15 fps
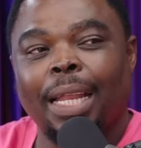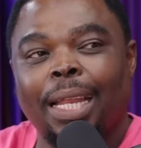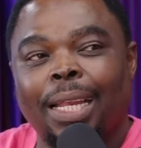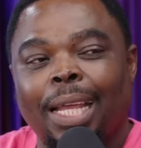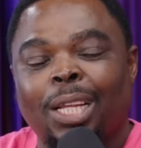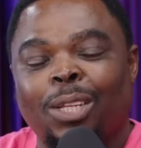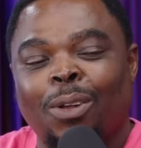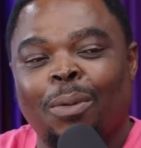then
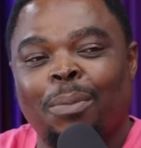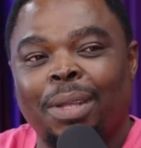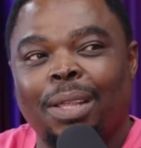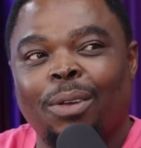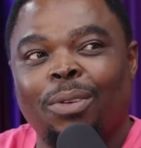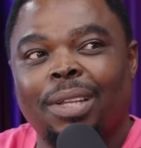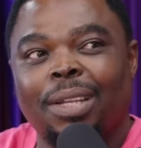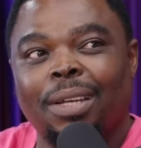they told me they
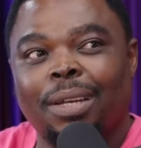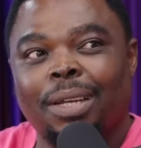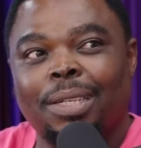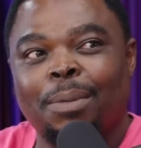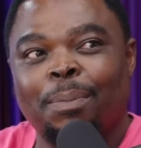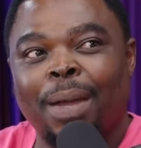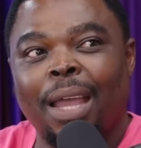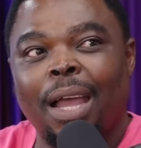would increase
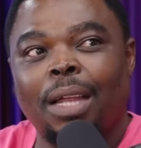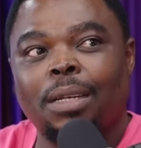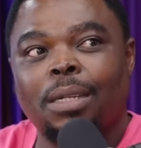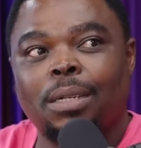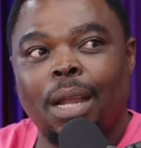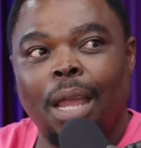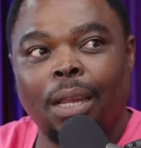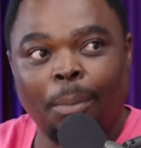it by
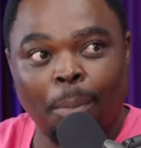100 rand.